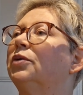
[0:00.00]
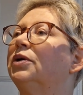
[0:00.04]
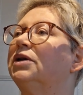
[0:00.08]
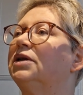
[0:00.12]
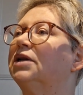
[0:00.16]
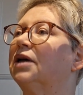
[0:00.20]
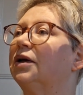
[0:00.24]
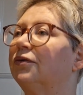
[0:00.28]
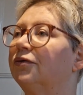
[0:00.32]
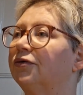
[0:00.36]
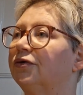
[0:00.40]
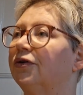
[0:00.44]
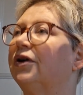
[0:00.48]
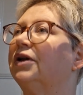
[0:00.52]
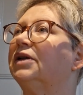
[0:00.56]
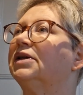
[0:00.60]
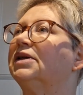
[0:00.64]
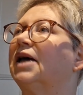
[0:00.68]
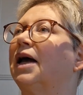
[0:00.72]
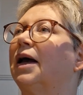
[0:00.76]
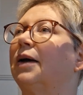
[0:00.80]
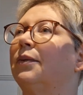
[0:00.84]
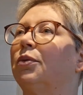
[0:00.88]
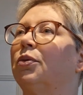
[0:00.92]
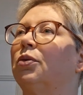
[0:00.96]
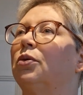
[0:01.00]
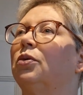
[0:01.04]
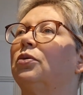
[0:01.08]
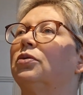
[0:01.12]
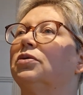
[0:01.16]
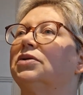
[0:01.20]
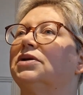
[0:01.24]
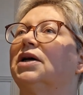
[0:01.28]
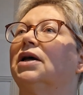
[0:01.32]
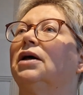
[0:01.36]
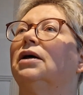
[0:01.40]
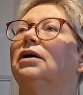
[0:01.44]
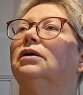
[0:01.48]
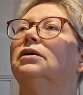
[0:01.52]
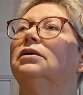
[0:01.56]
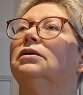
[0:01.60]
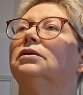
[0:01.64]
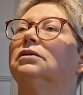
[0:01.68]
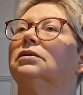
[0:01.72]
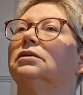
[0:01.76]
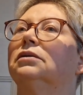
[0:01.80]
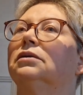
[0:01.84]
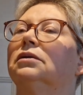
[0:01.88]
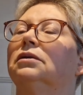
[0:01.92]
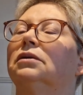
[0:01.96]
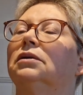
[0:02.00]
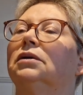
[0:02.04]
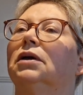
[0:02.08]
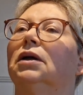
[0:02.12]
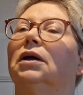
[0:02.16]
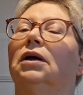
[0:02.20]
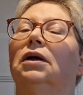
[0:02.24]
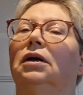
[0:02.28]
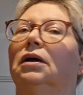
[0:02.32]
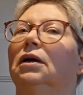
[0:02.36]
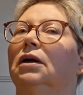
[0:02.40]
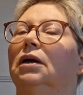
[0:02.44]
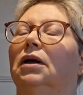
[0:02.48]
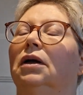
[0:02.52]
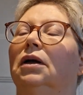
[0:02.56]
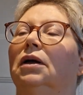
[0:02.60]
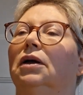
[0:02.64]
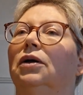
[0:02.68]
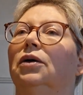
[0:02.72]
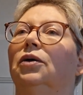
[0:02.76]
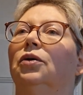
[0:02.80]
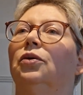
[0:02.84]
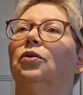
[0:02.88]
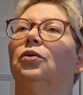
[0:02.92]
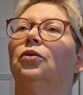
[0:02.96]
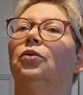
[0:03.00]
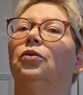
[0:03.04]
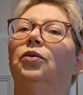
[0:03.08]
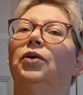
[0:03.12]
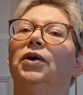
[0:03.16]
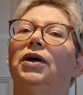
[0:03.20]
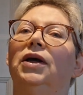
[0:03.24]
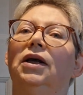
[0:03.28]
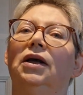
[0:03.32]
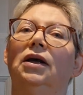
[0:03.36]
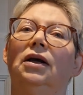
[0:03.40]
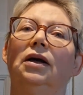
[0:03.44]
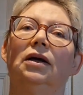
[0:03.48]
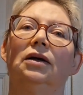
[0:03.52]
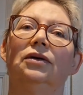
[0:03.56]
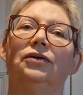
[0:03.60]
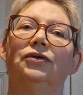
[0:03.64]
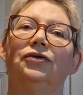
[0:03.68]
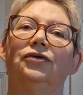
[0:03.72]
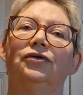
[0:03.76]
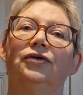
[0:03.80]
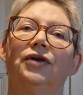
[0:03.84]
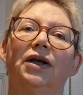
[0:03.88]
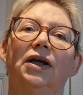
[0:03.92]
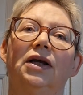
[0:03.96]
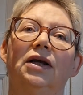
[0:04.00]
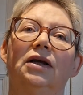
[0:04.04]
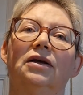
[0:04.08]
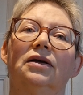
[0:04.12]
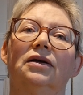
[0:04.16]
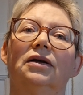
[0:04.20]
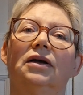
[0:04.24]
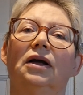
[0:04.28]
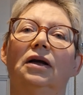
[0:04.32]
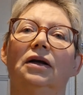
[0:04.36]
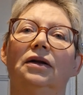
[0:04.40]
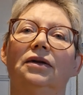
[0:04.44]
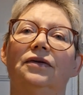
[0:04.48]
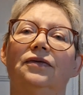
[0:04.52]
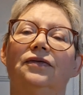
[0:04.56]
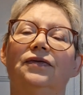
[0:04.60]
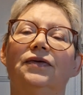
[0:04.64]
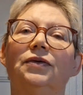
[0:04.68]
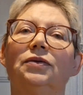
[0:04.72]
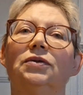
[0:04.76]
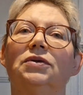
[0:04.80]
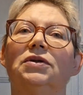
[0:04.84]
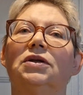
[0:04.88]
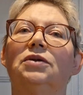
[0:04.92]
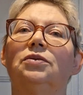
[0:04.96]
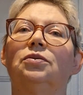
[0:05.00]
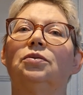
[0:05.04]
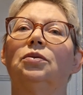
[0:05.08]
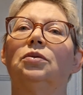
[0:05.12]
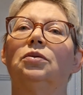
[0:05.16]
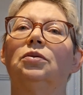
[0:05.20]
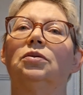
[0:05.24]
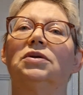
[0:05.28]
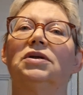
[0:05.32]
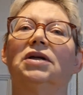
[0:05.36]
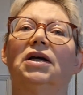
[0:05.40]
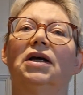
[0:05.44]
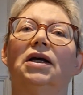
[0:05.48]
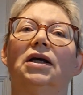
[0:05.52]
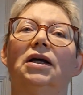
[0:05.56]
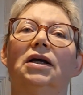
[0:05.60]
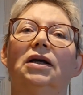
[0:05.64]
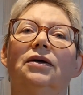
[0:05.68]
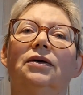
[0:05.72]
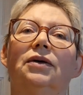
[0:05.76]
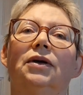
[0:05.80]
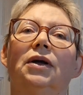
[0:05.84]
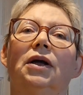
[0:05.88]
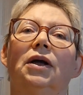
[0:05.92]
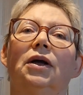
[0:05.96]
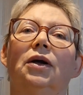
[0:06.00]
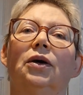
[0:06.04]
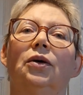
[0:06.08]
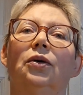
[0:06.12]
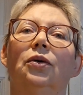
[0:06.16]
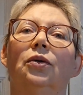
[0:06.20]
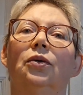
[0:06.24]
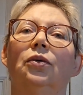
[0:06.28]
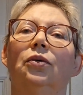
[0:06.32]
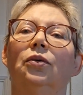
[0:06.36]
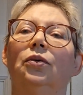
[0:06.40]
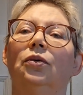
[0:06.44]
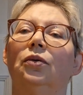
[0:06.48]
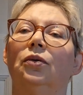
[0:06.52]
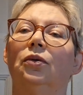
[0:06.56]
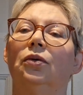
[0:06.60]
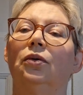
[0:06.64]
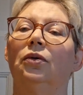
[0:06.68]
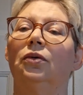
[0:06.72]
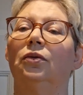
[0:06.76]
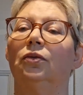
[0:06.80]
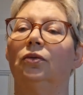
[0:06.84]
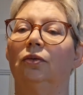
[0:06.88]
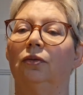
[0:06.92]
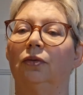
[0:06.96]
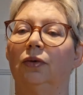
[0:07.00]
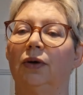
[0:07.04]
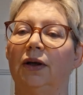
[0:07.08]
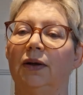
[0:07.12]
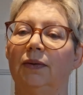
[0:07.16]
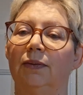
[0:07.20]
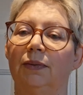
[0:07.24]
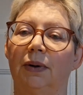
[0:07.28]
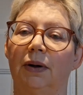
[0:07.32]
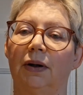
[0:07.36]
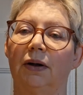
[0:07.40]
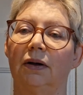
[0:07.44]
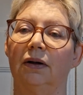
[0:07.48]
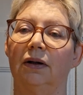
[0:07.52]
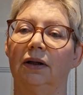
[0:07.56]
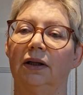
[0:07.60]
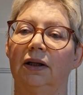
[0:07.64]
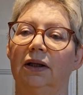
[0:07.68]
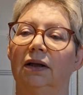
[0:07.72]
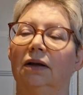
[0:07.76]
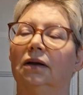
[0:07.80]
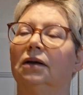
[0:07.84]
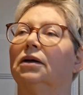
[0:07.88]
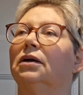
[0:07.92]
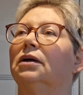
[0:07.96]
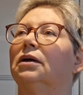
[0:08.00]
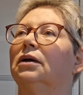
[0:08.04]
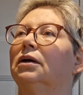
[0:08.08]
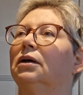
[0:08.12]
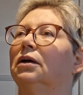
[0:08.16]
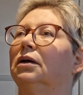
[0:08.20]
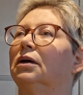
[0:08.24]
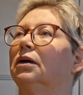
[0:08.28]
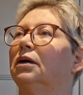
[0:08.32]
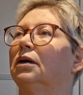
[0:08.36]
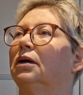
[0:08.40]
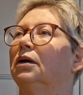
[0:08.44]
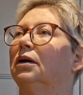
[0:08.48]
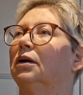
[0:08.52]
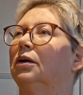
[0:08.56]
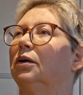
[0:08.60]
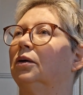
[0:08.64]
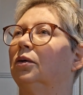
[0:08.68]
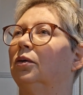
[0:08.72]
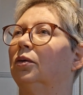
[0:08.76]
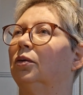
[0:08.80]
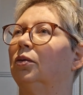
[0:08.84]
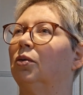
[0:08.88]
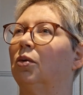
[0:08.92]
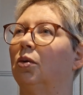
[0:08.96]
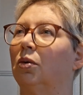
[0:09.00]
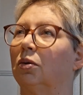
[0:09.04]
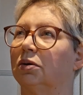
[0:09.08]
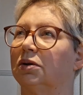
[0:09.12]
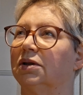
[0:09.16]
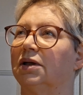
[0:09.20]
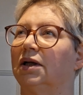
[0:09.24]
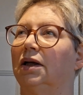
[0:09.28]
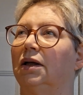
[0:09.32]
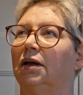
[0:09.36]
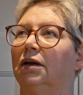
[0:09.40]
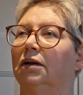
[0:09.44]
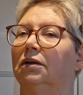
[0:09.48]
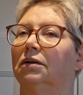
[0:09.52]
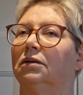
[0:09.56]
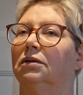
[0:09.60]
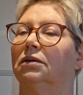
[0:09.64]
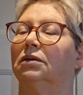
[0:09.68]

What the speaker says: we don't drink tap water, we drink either filtered water or we buy water,